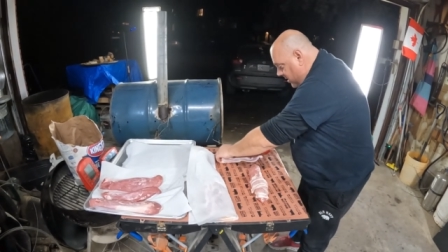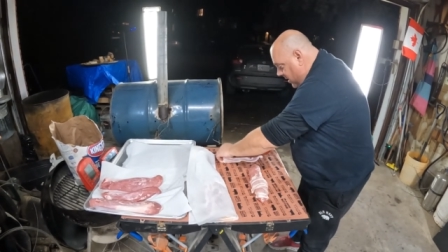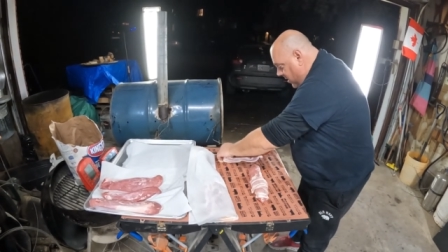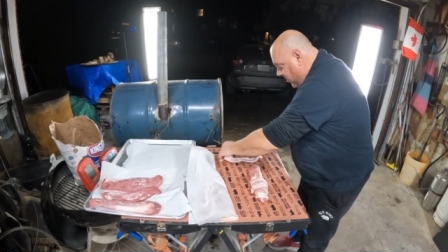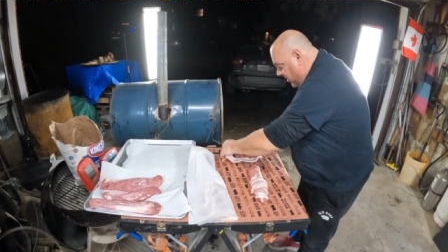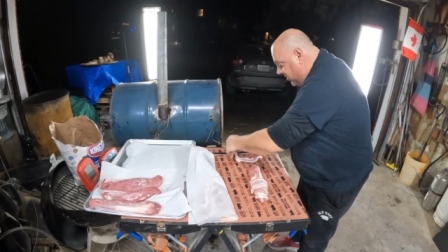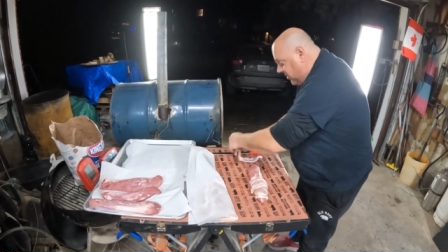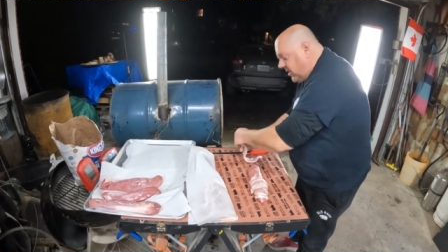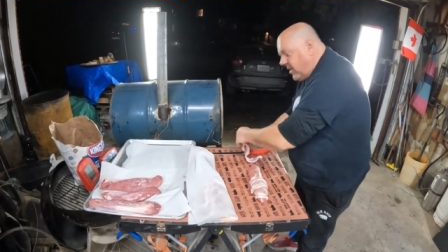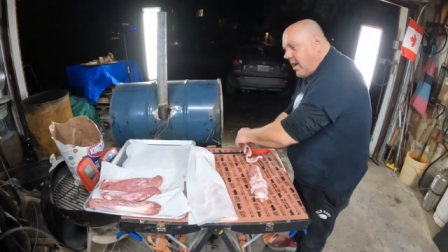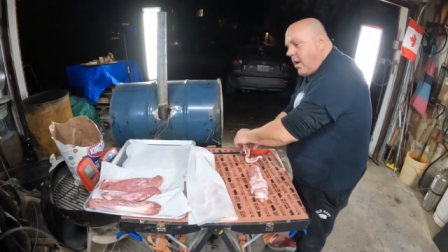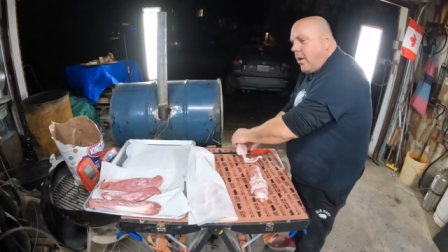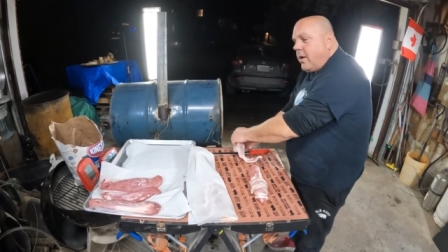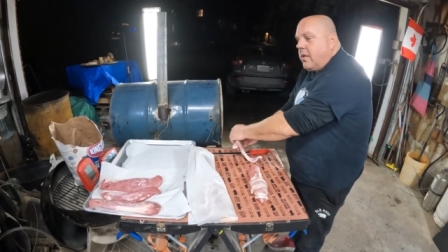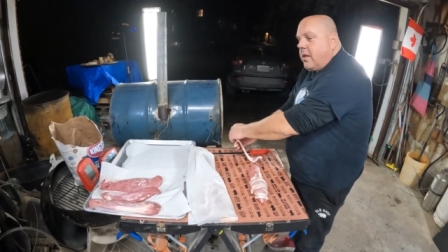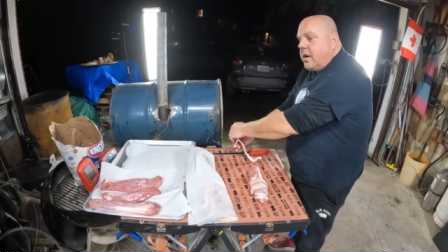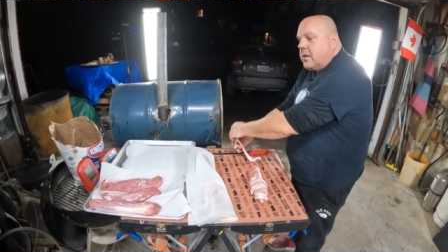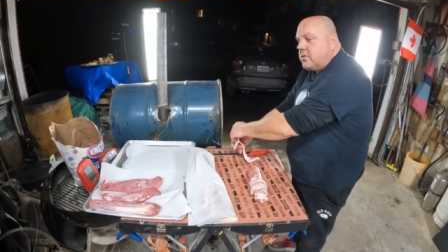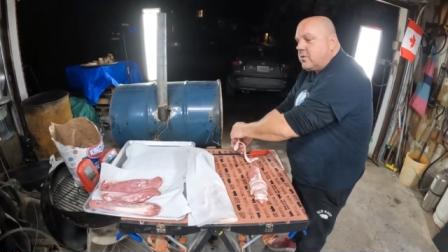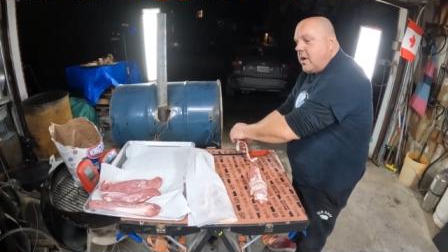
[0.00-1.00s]
Anyway, see, now I
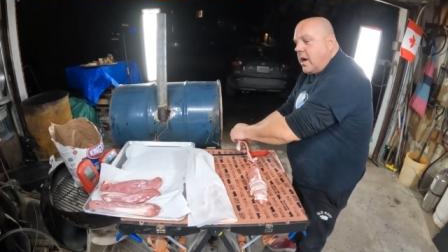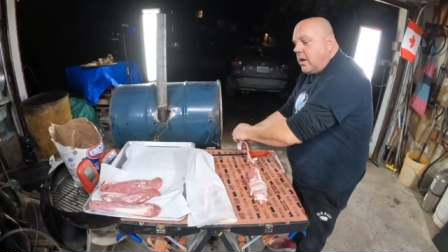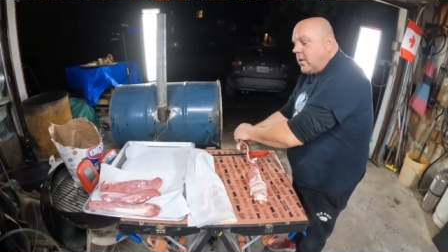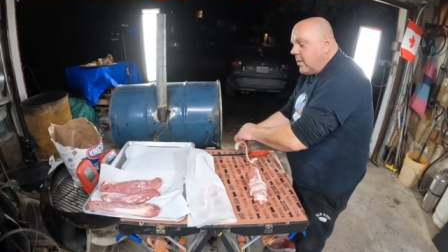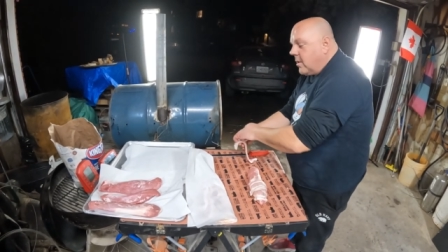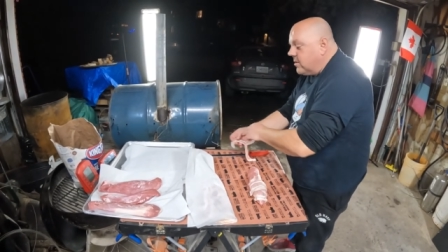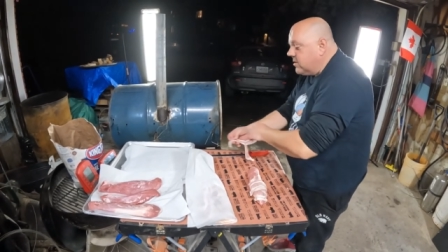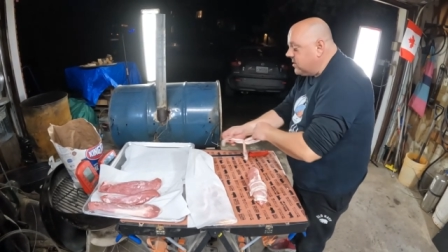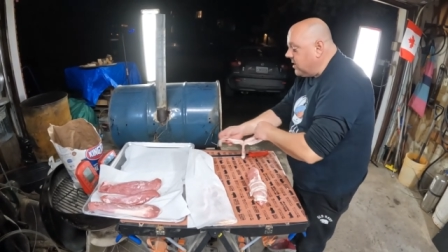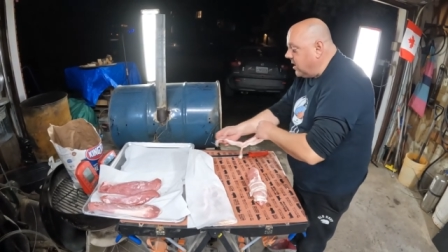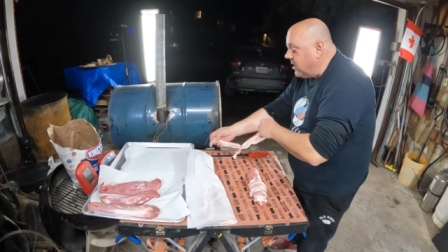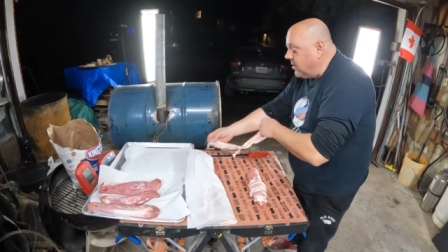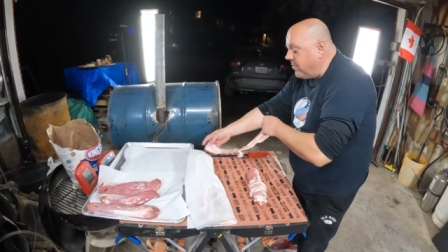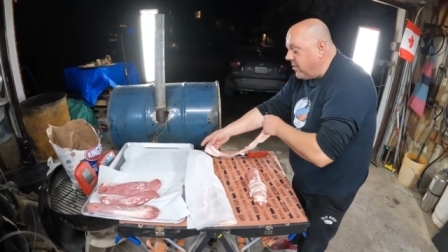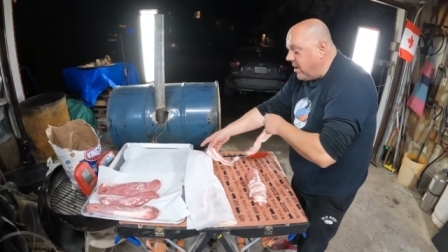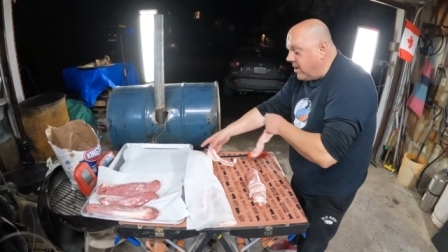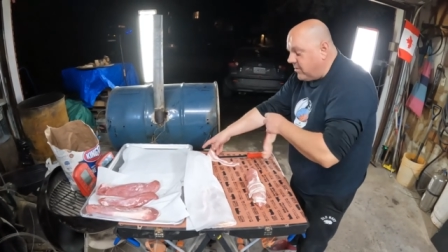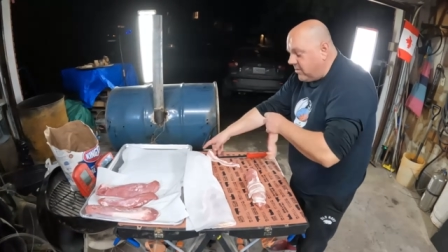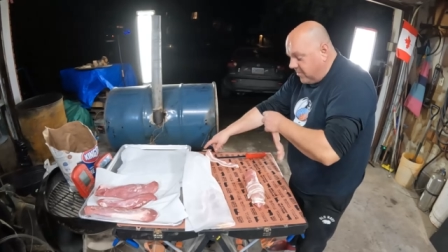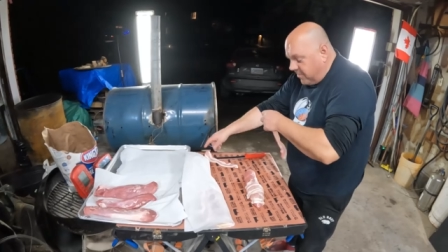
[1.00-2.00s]
lost track of what I was saying. The
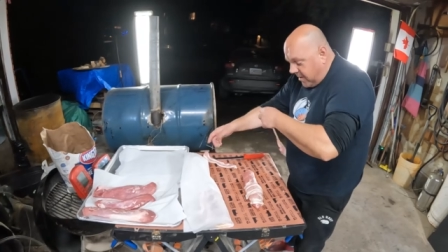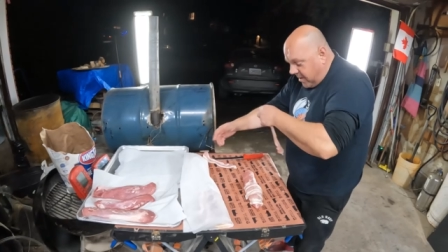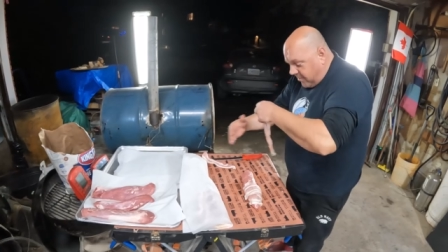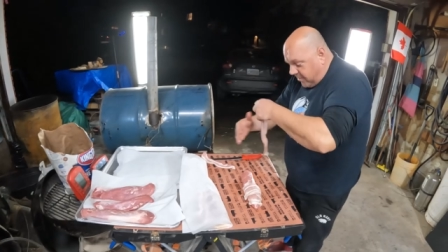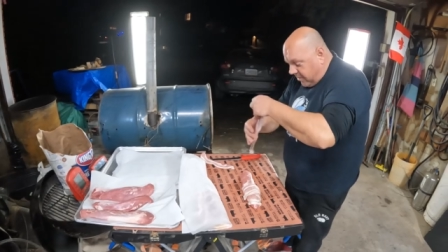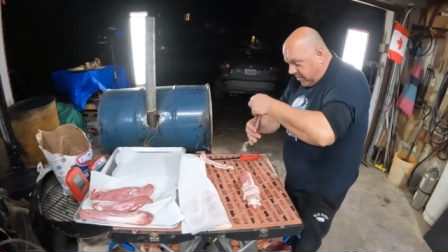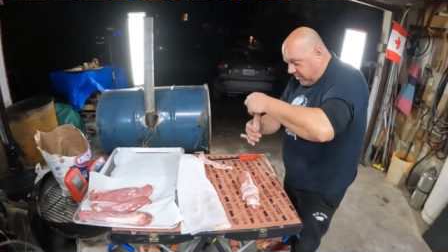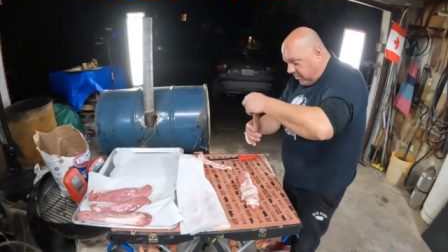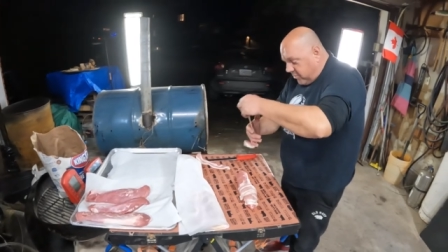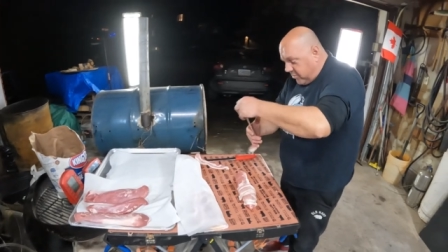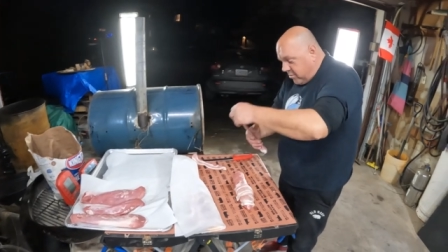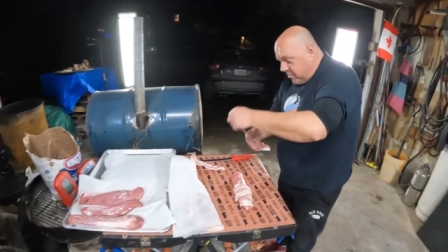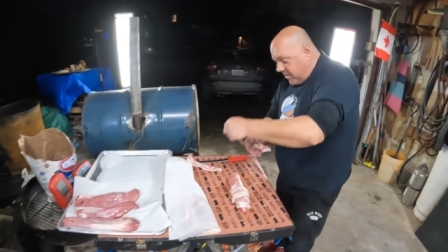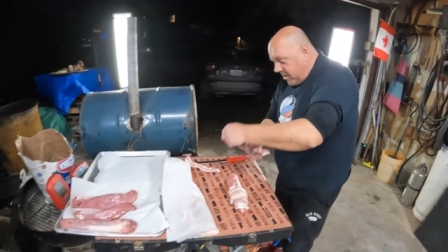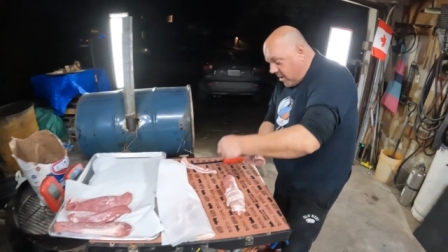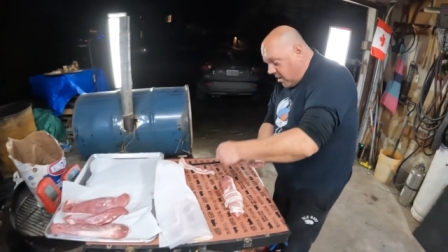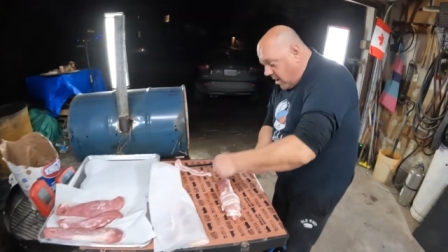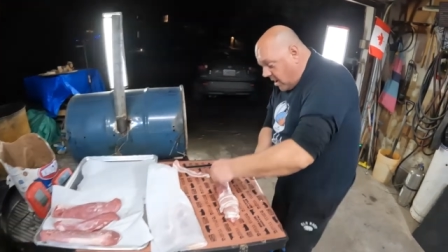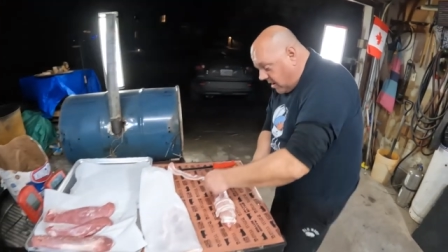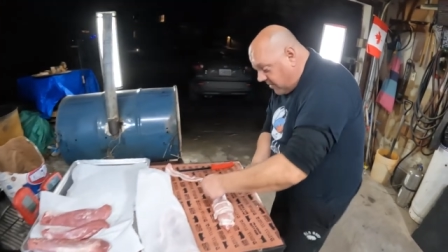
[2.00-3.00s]
parchment paper threw
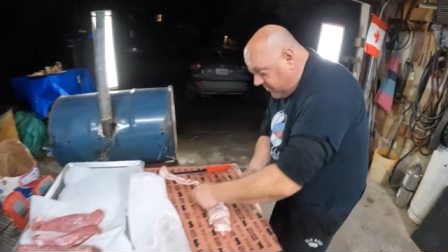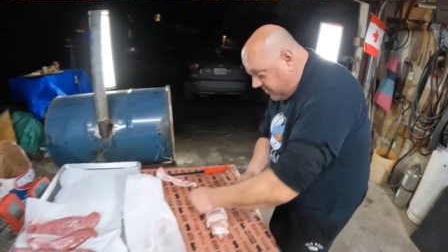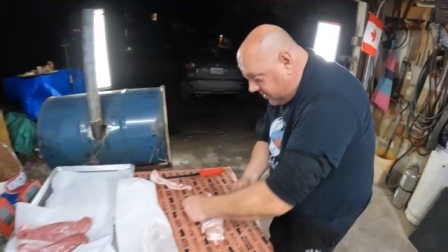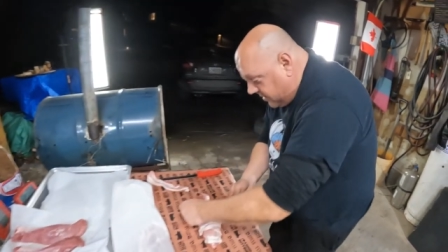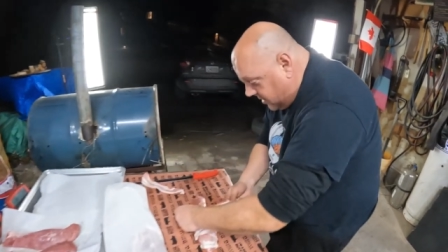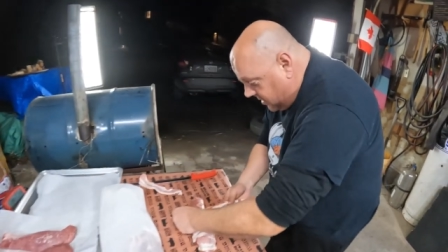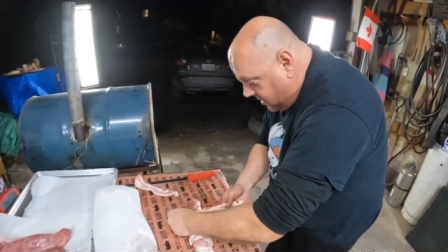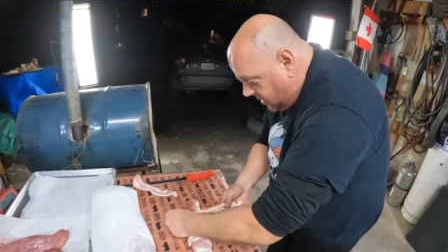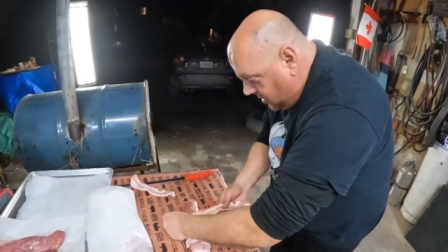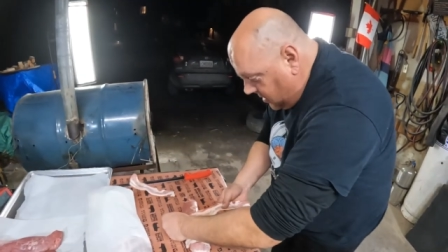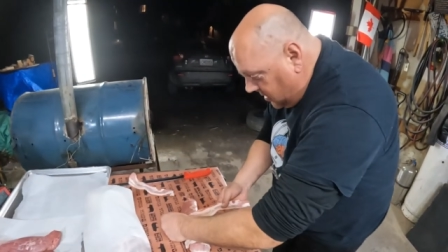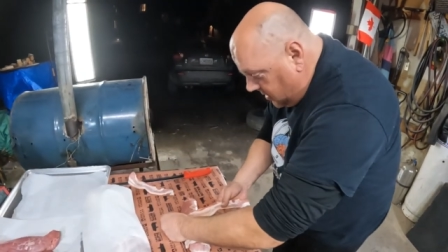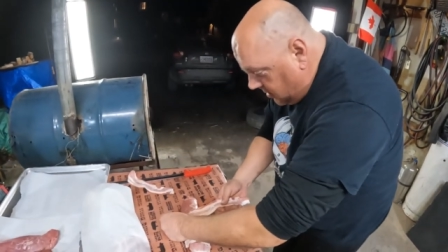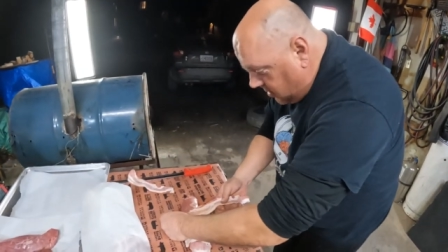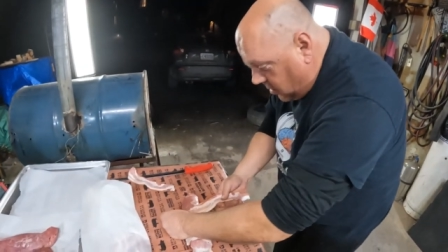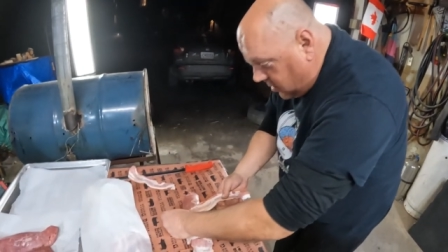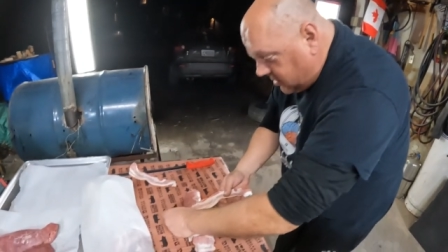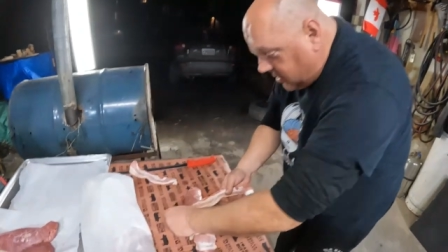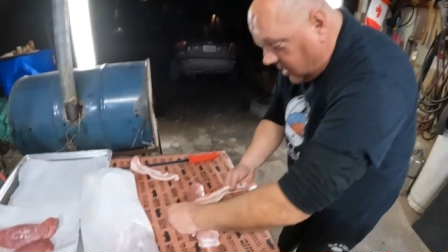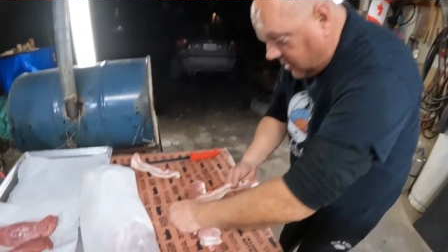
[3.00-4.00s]
me off.
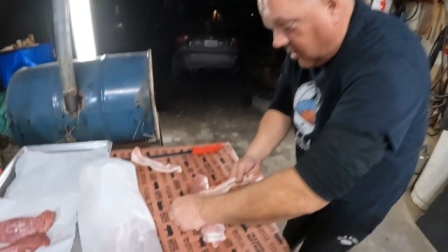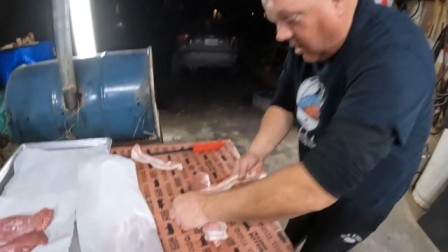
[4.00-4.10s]
What was I